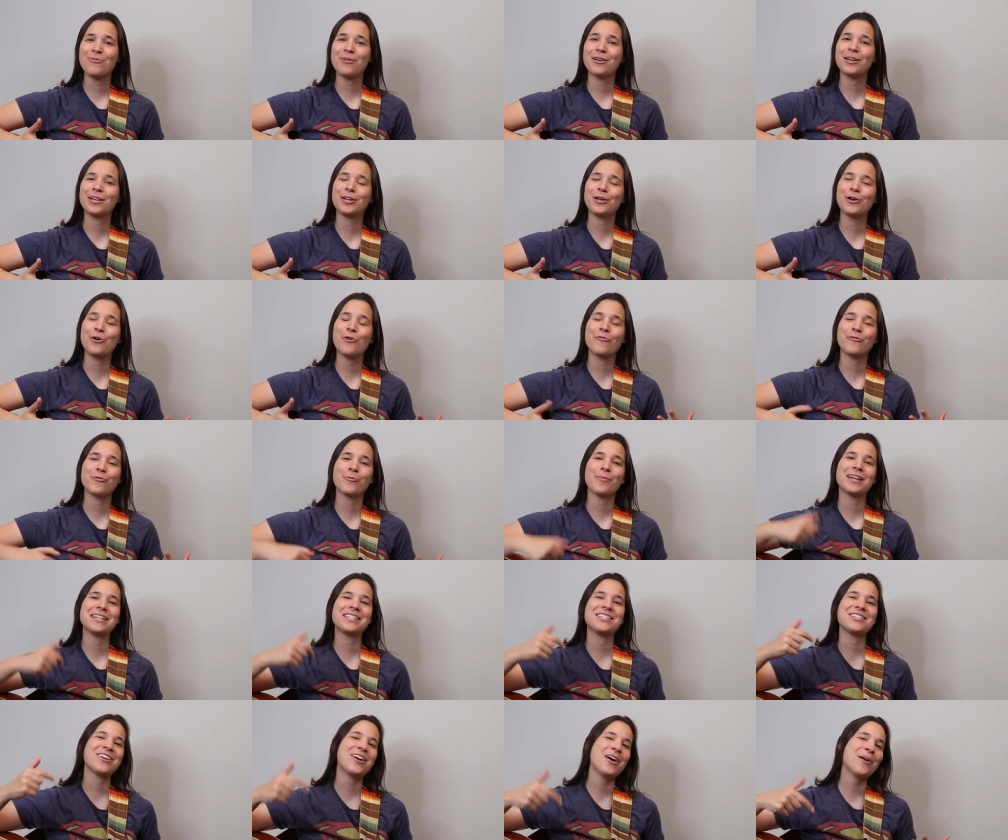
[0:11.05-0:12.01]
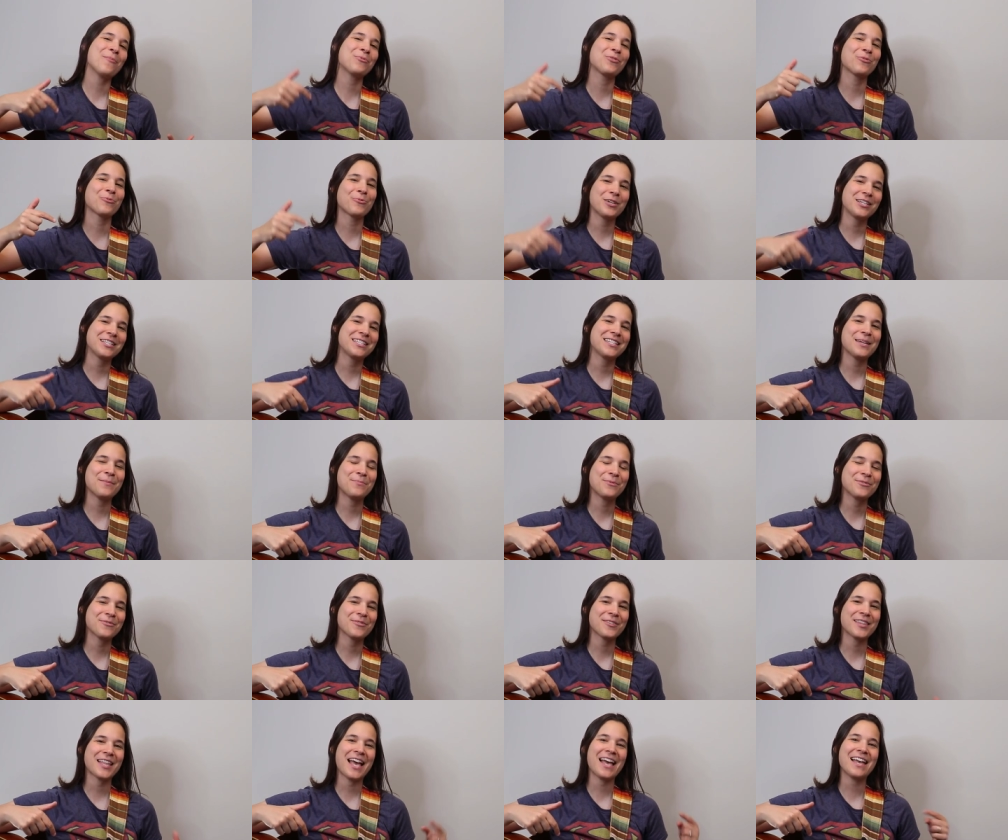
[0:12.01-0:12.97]
Well, I'm going to go over my top three tips
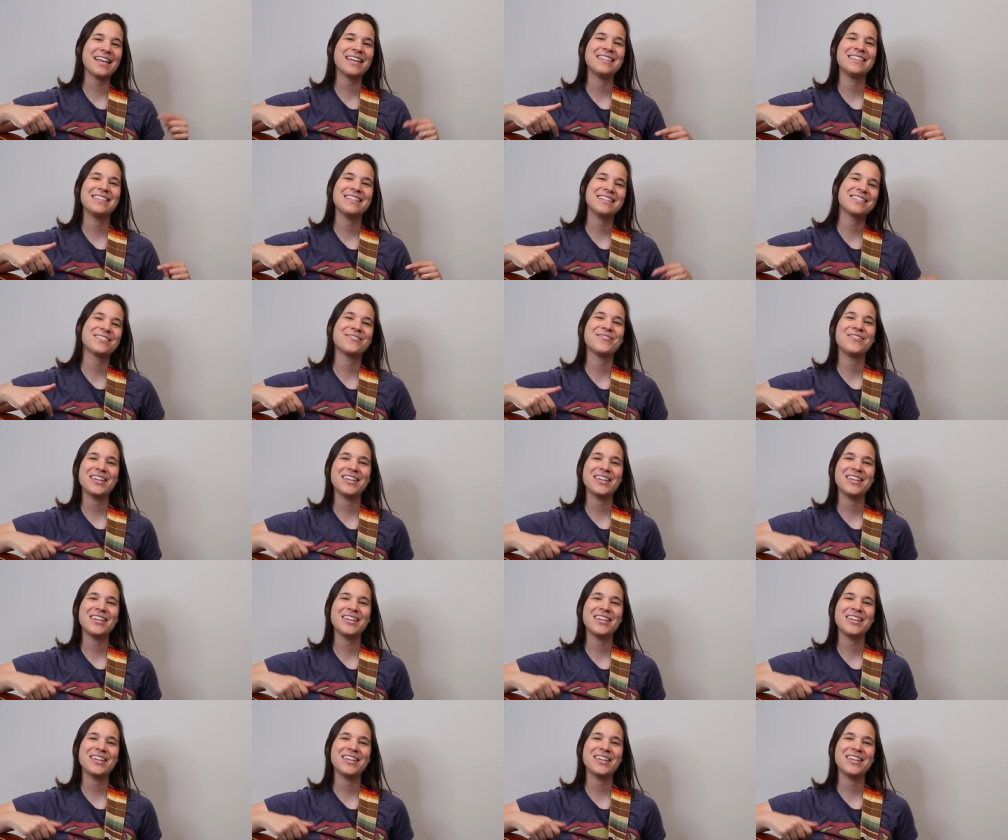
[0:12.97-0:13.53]
for that in this